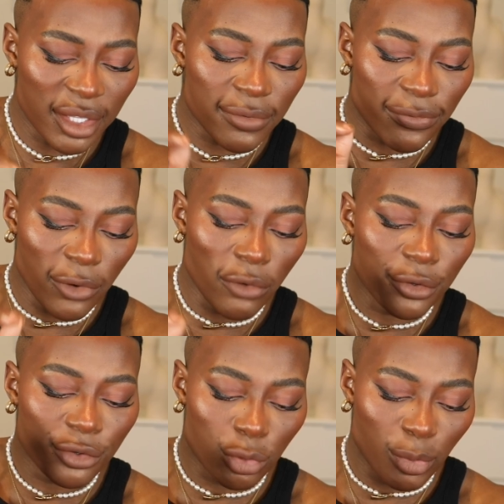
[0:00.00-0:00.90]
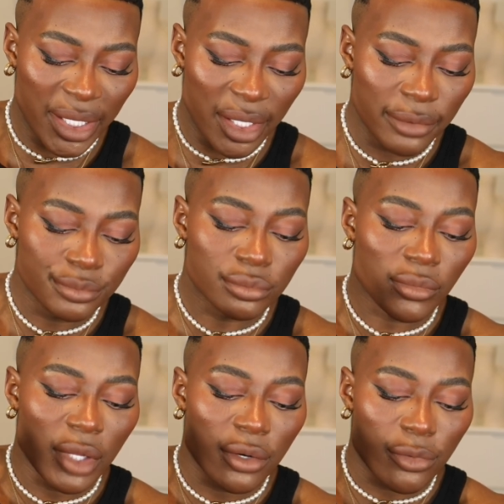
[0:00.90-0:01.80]
says floral sweet,
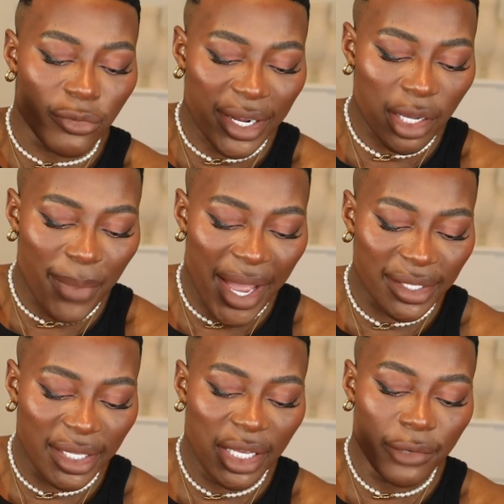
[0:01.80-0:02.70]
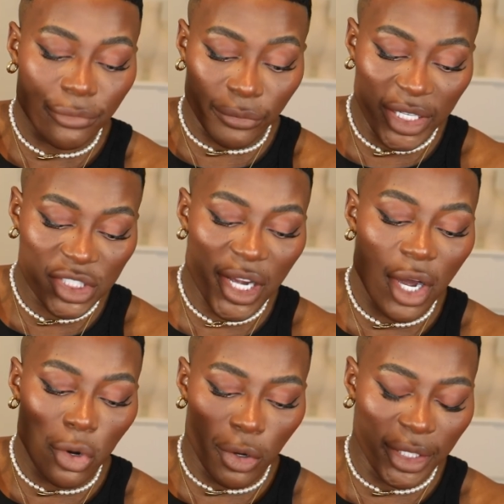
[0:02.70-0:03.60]
frangipani,
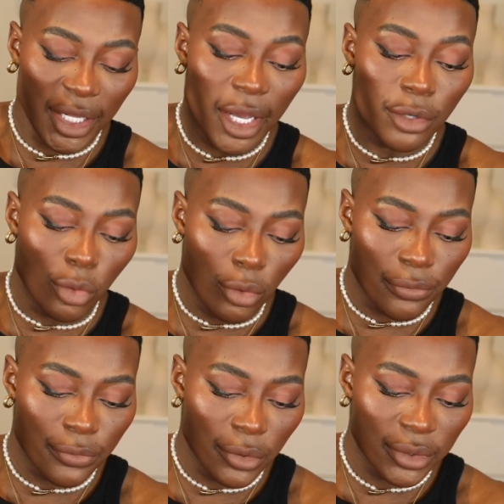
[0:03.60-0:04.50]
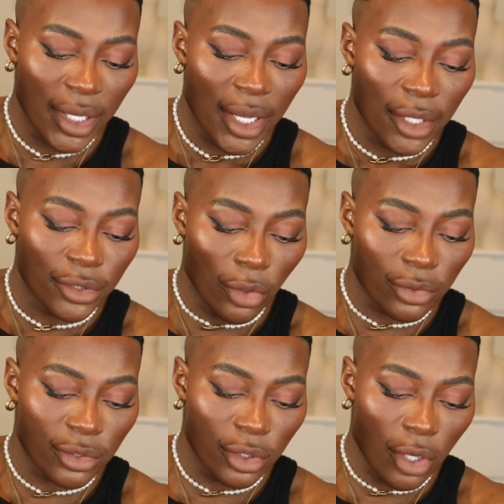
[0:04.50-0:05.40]
freesia, honey, and hawthorn.
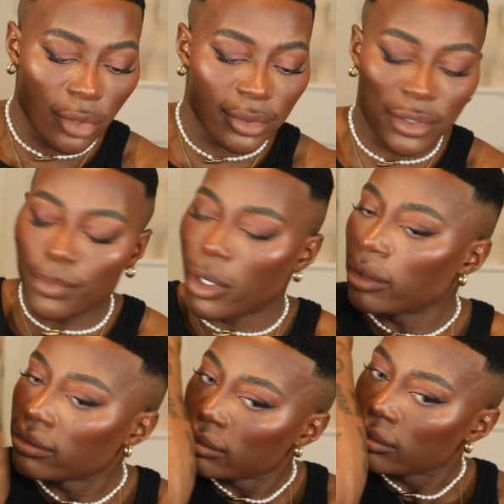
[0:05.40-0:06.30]
Those are the notes, but